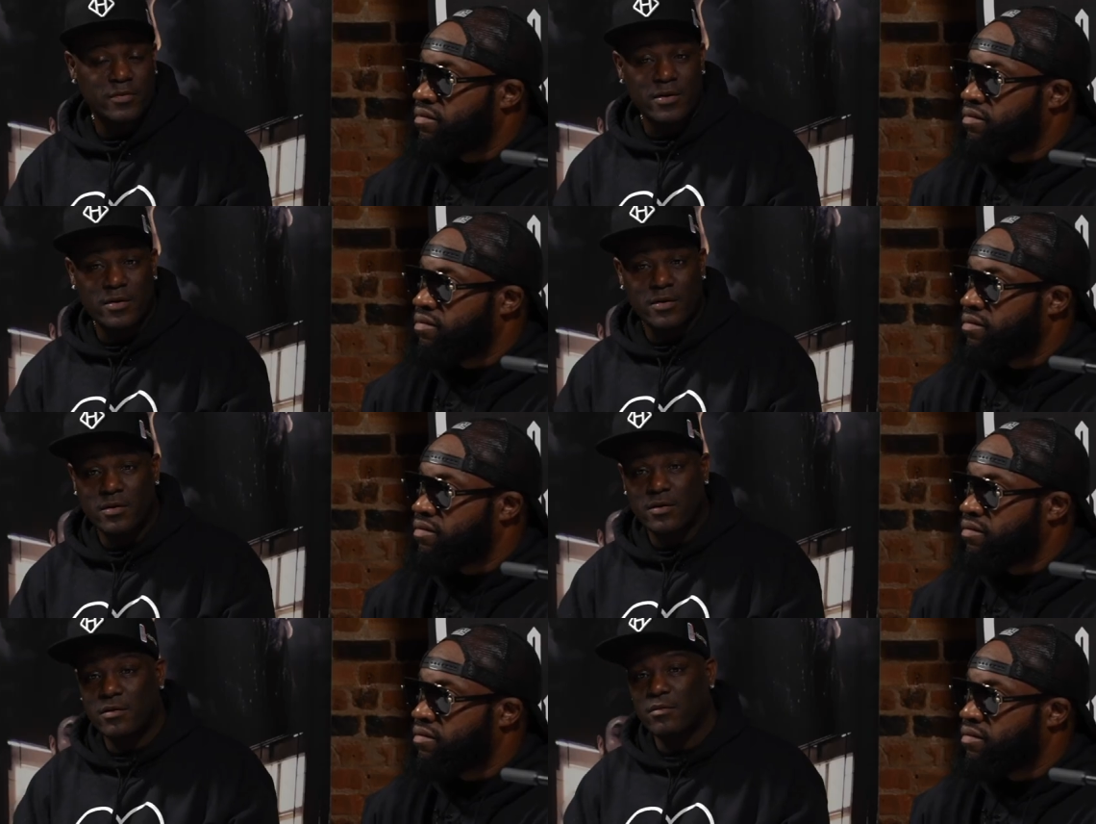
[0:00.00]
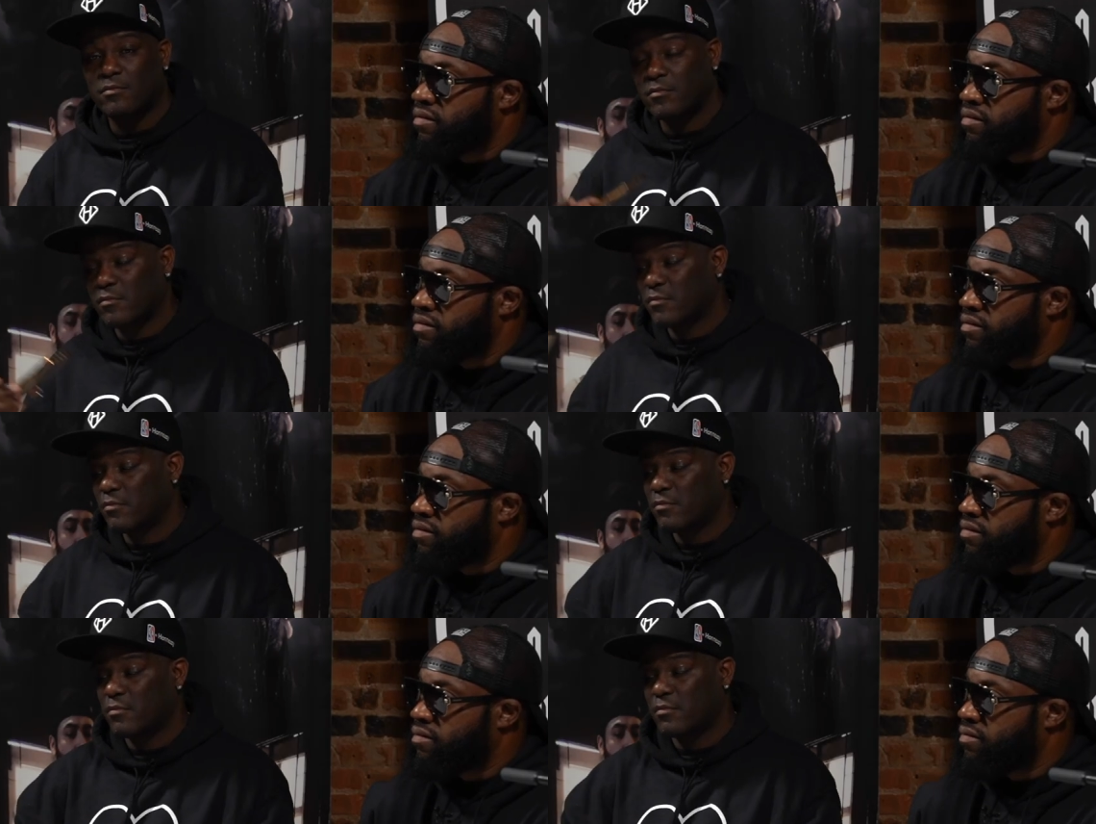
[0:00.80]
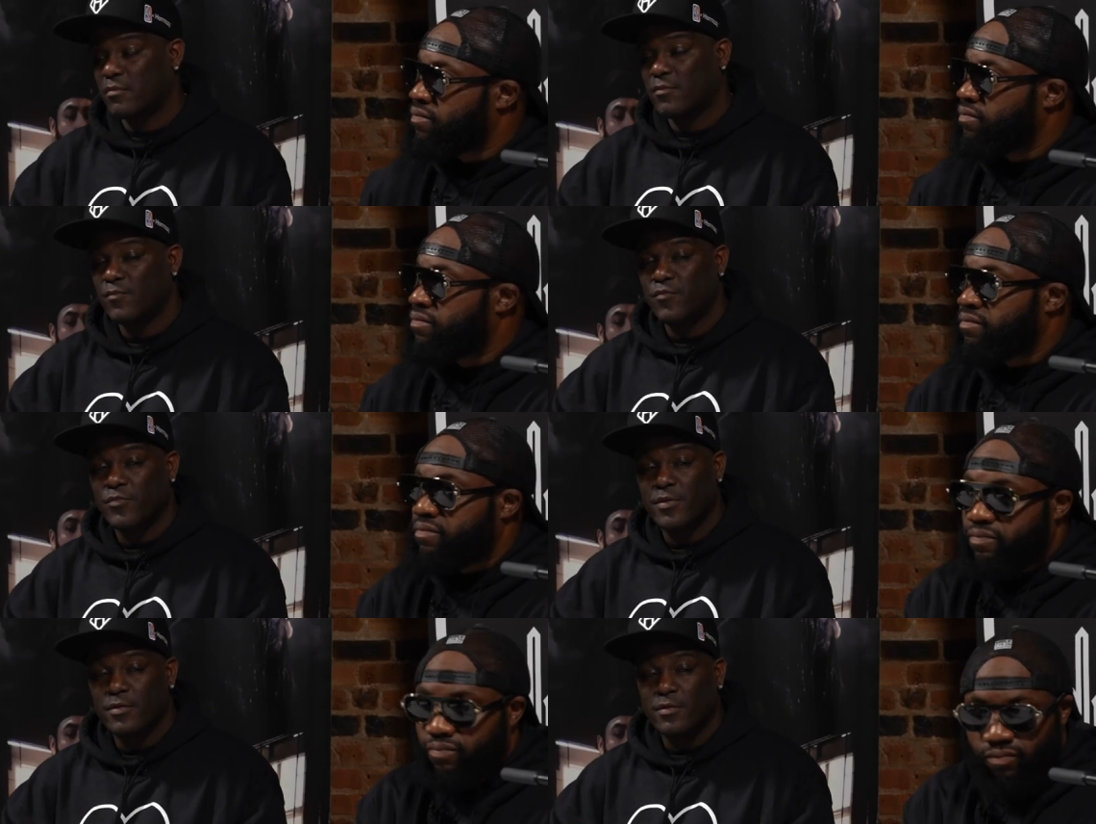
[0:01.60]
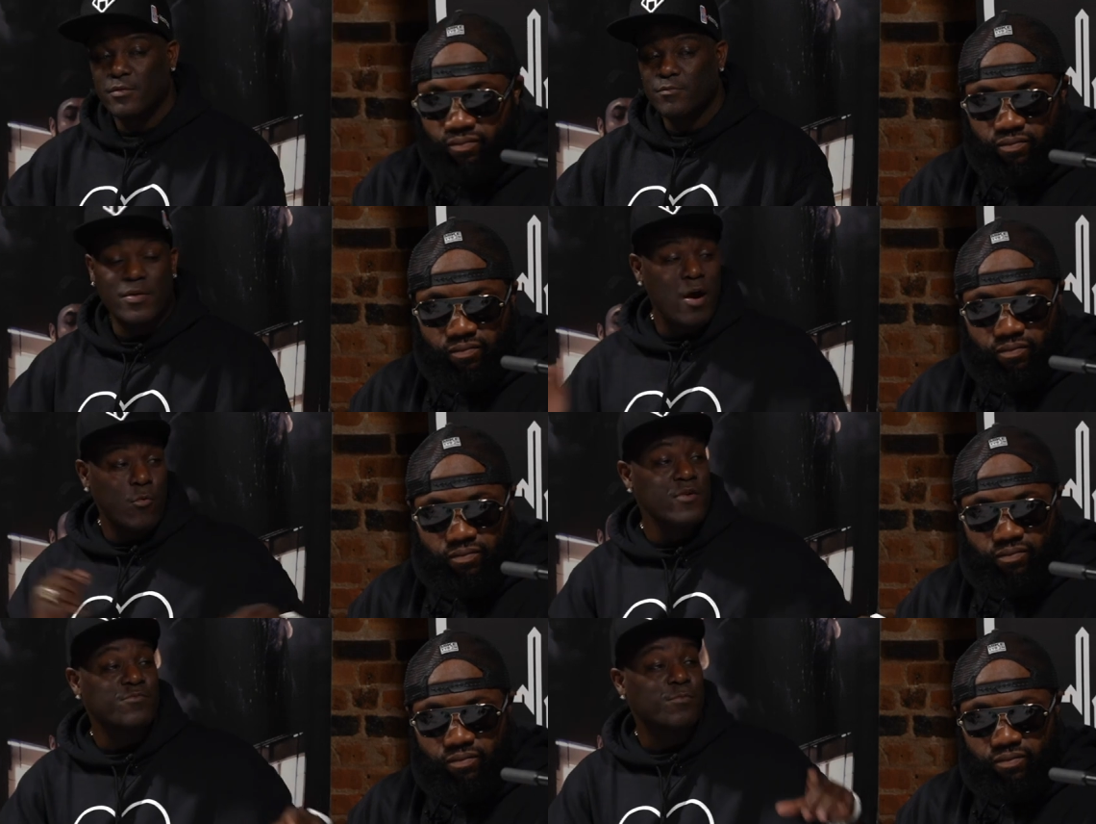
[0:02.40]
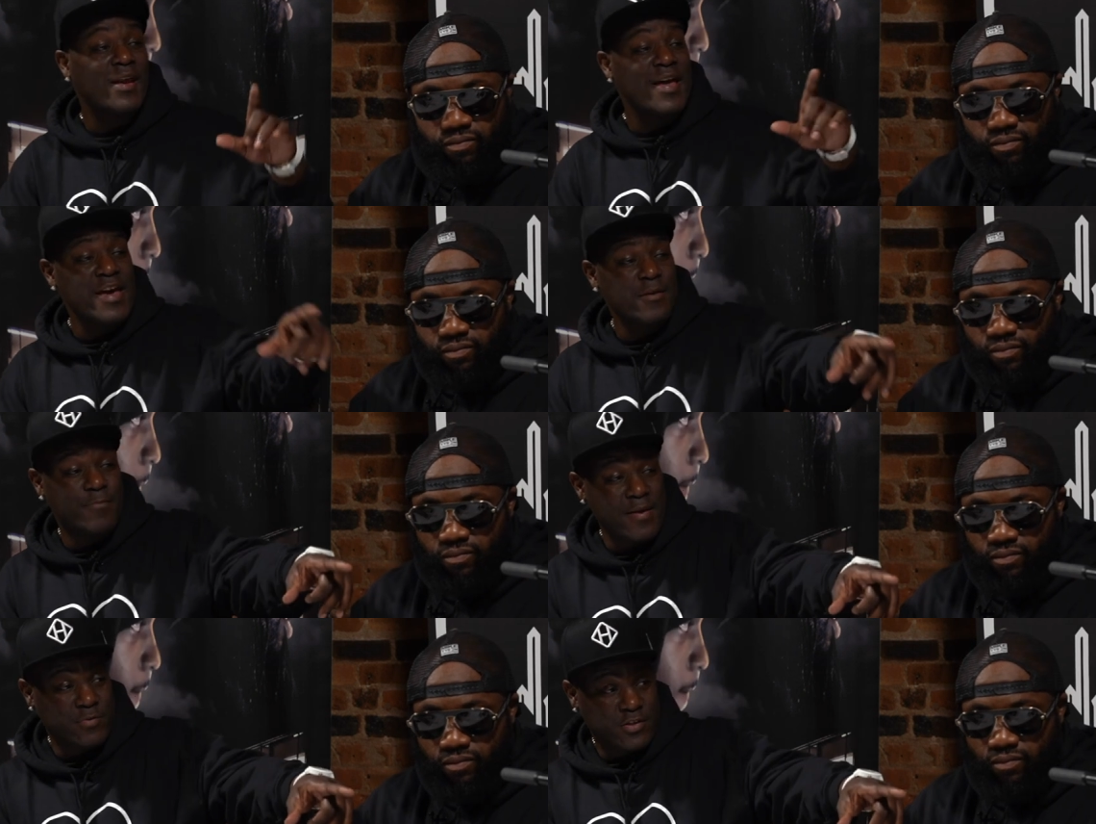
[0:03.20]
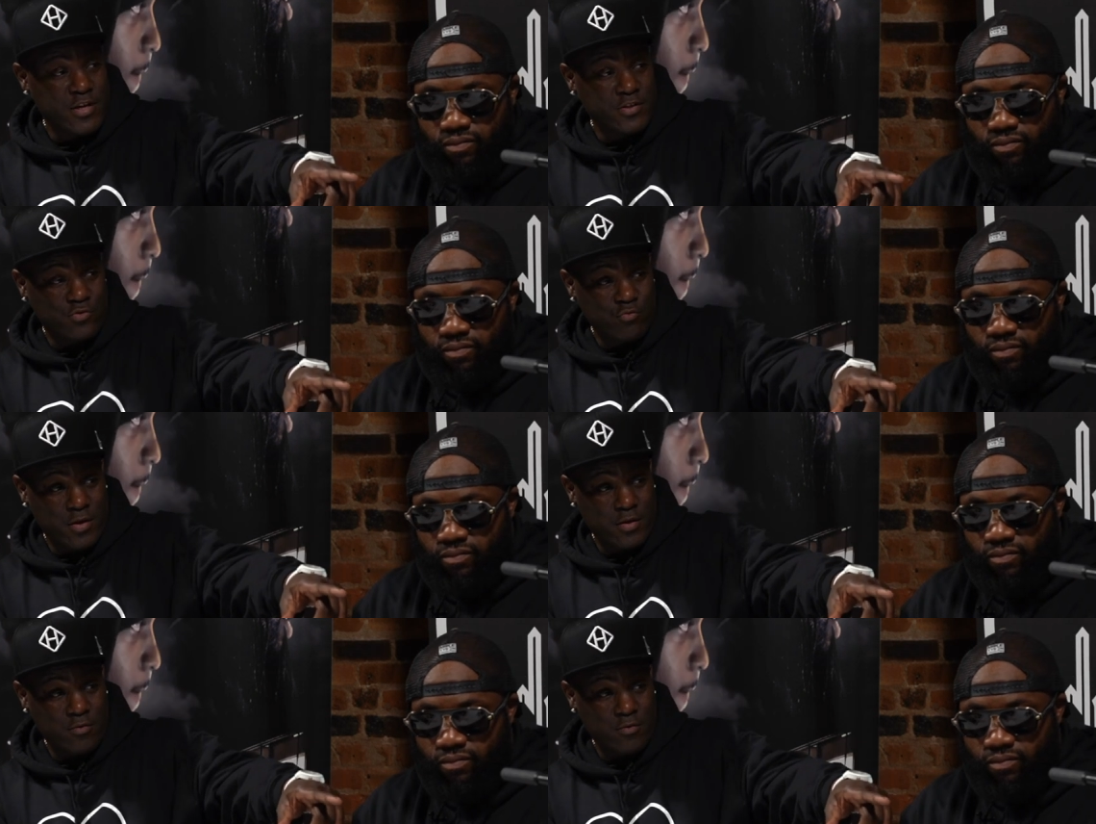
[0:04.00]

Speaker 1: the um Yeah, you know, you know No, we was playing a paper chase joint.